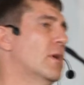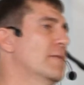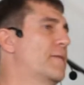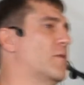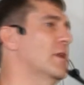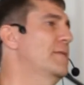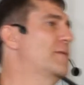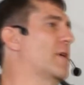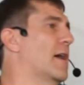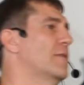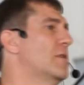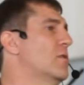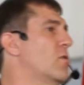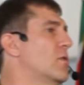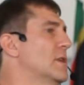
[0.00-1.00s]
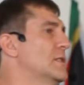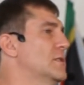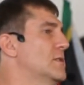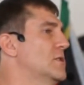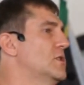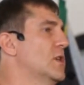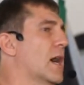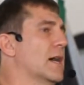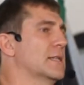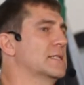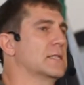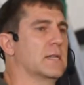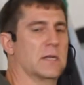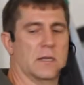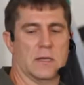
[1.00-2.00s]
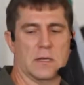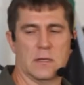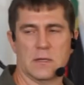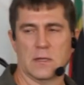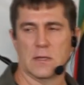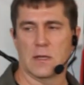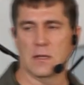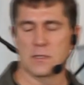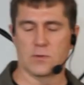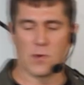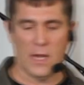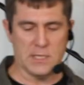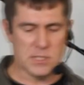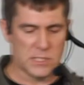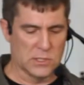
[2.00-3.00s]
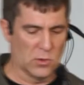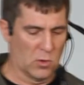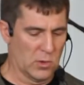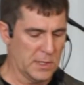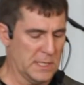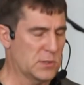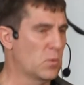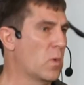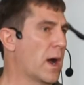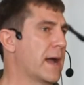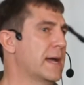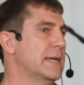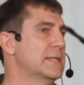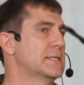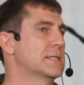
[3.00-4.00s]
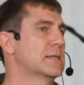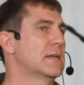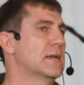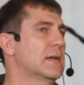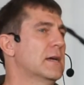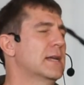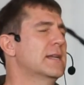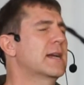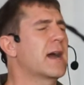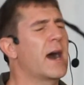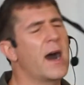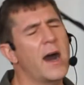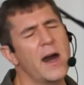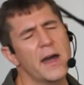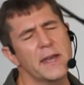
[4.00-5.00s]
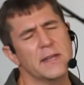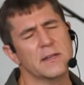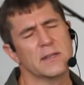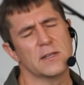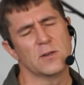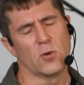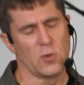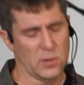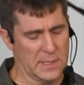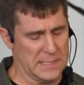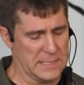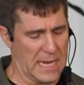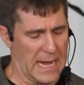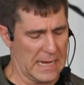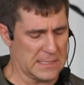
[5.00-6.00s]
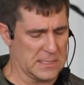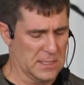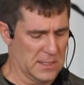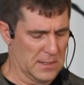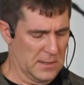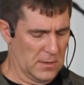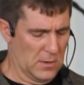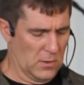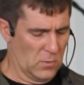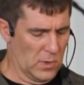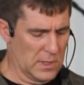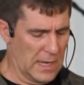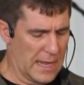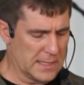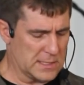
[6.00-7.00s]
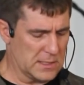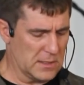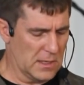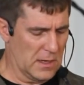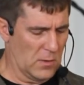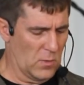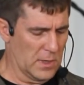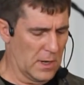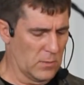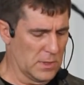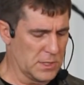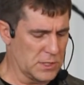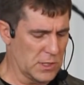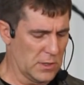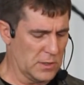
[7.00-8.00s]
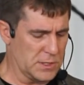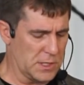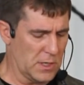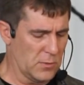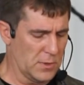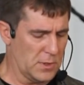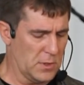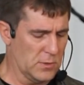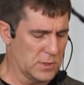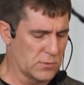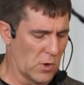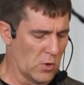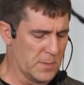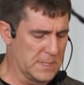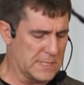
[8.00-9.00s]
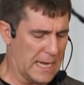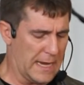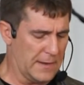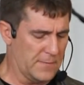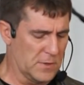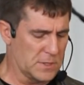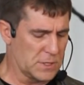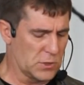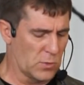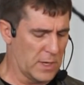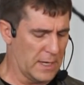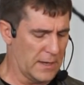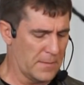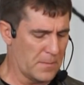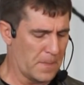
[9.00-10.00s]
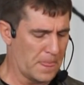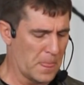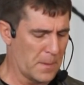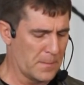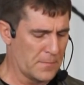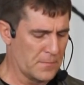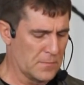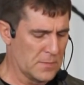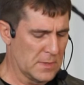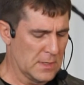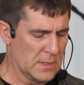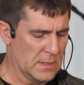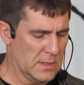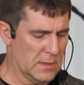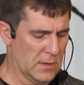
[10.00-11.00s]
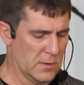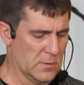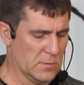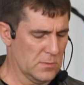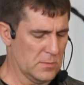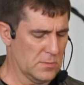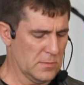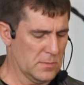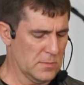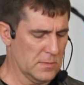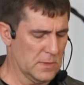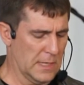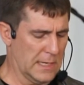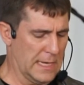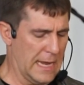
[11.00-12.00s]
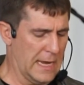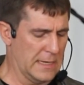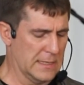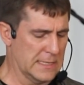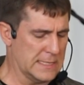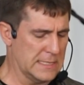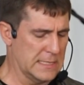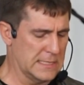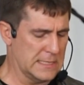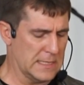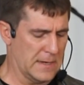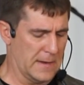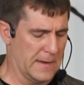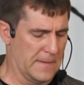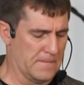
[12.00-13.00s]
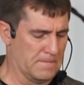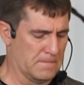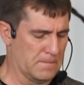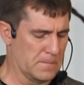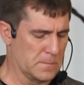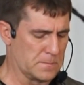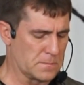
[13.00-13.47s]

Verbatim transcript: 145 the Lord is just, as righteous in all his ways, and kind in all his acts. One last uh, one I want to sh- share with you is Romans 8, verse 20. You know, again, this is. Um,